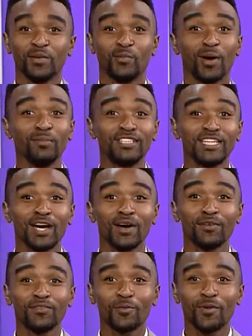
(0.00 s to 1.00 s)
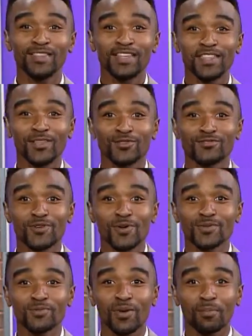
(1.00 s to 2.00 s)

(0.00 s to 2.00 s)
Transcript: Well, Michelle, for one thing, those groups were